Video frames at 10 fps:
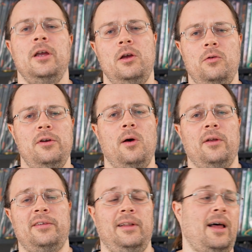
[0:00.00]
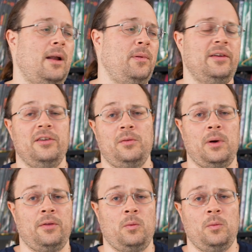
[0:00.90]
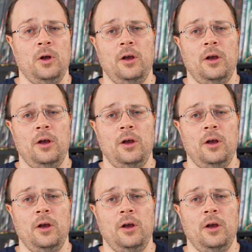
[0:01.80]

you'd notice a lot of places where the